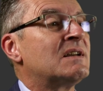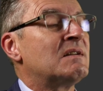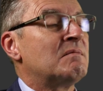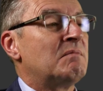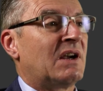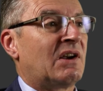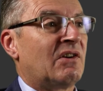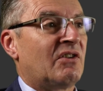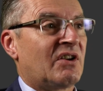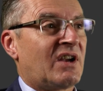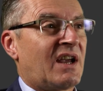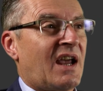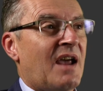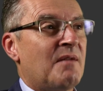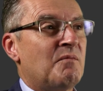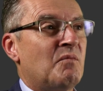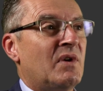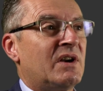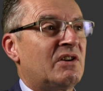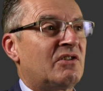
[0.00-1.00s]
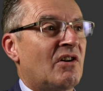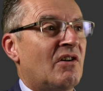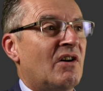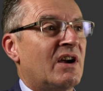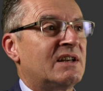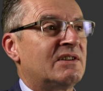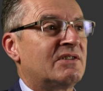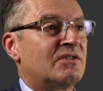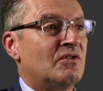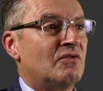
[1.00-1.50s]
because again we're
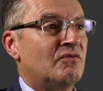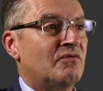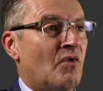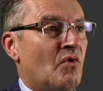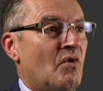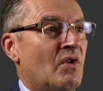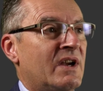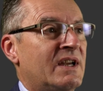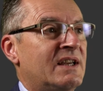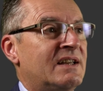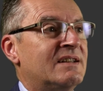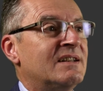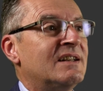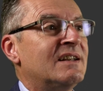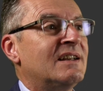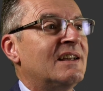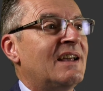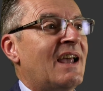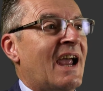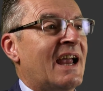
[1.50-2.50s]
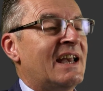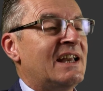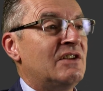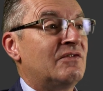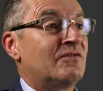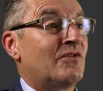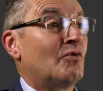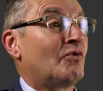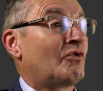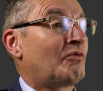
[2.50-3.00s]
trying to avoid any
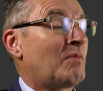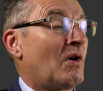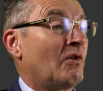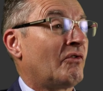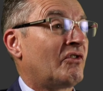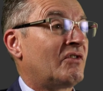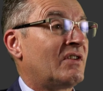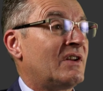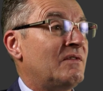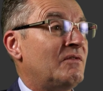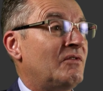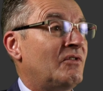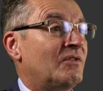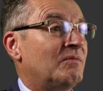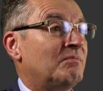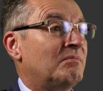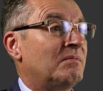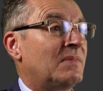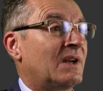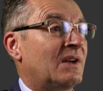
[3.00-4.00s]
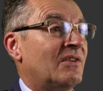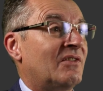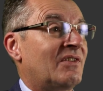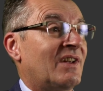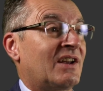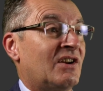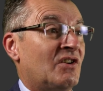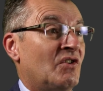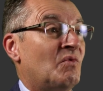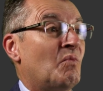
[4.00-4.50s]
false positives because there
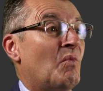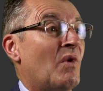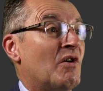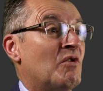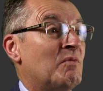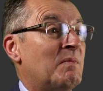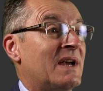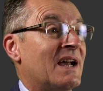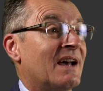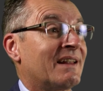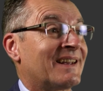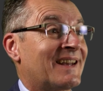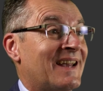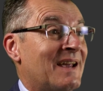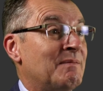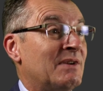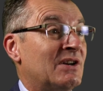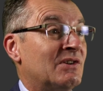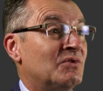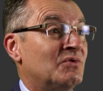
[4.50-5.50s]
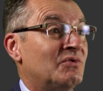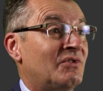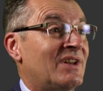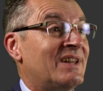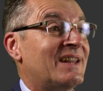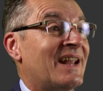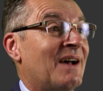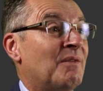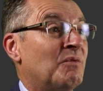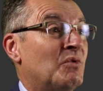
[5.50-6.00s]
could well be other chemicals
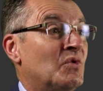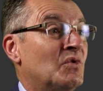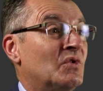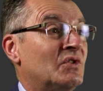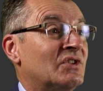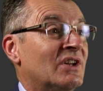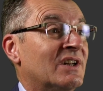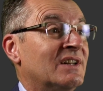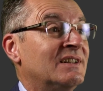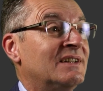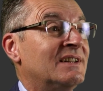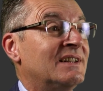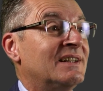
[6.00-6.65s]
in that water